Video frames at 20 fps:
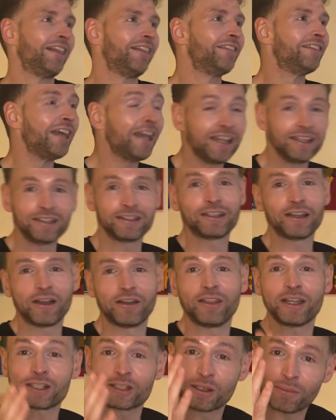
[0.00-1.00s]
There you go.
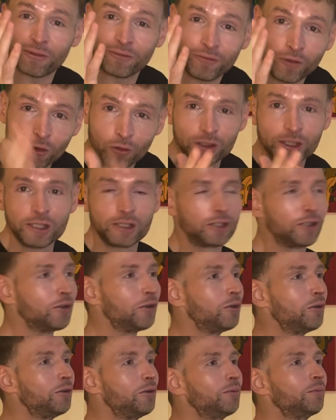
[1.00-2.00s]
That's number
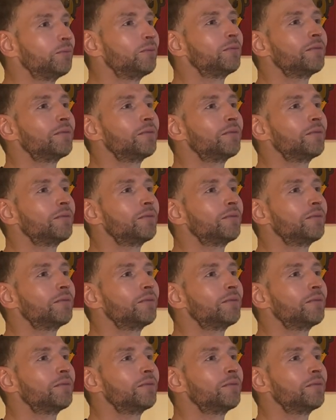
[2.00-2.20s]
42.